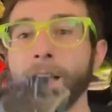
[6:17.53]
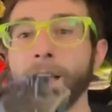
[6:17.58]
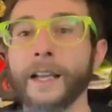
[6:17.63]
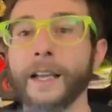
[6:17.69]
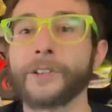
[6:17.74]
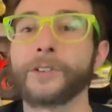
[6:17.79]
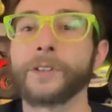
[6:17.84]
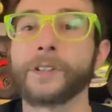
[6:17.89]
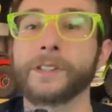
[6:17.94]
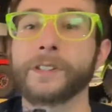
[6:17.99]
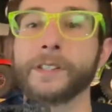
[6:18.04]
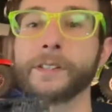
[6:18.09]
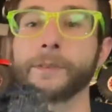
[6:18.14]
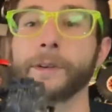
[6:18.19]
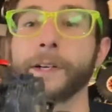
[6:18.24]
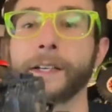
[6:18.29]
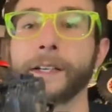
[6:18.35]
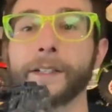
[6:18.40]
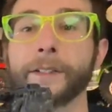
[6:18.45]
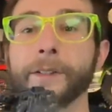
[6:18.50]
As you can see
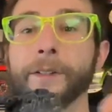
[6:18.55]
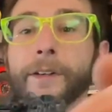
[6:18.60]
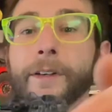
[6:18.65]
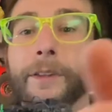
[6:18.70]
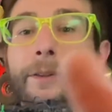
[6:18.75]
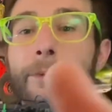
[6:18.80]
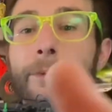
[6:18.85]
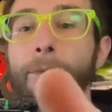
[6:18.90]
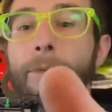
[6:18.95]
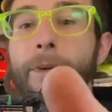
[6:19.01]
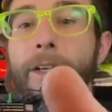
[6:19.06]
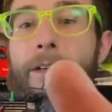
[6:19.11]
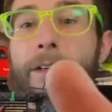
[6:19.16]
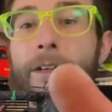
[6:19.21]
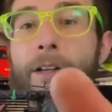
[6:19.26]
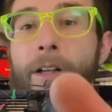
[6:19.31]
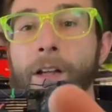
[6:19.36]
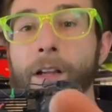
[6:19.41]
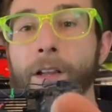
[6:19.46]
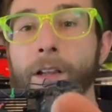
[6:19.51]
right here in the
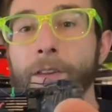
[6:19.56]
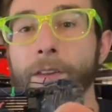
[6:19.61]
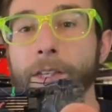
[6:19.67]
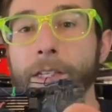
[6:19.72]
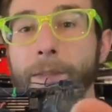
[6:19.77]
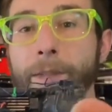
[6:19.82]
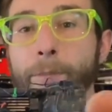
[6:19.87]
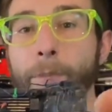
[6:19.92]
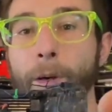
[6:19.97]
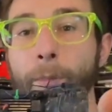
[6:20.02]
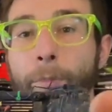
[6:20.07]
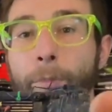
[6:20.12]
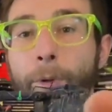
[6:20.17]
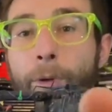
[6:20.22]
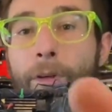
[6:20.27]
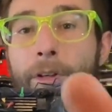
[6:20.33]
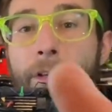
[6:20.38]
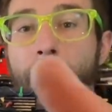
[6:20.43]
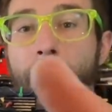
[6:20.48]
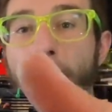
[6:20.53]
rear, the
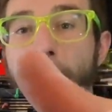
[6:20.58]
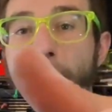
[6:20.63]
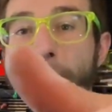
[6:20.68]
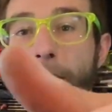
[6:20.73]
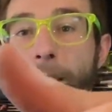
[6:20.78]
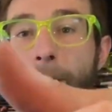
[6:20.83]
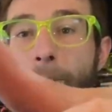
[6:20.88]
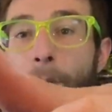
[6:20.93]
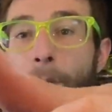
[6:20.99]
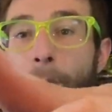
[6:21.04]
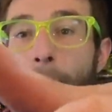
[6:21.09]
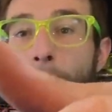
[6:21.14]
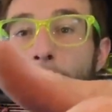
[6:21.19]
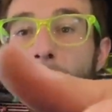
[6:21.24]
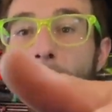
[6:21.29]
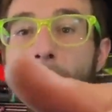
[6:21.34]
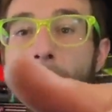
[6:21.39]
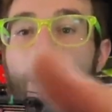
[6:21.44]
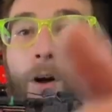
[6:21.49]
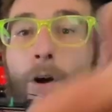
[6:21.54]
bumper and bumper
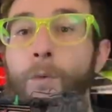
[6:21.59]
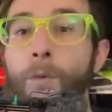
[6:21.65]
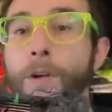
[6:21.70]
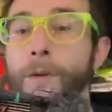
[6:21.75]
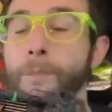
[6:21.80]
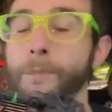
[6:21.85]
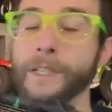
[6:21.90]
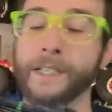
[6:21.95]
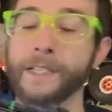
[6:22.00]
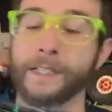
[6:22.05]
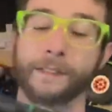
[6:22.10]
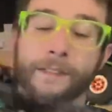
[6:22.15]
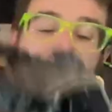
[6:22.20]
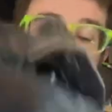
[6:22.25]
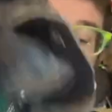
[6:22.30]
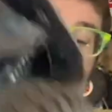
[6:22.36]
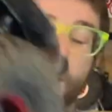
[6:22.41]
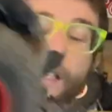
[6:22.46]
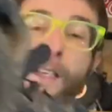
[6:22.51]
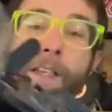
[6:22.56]
mount, all one
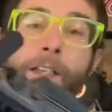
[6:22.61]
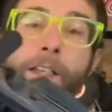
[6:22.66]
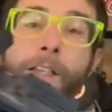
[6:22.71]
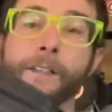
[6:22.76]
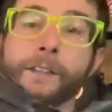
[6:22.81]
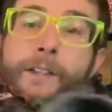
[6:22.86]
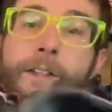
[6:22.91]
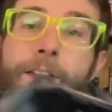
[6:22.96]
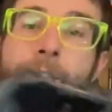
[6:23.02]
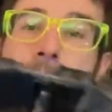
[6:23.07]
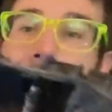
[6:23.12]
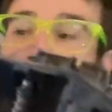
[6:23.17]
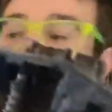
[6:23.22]
piece. Here in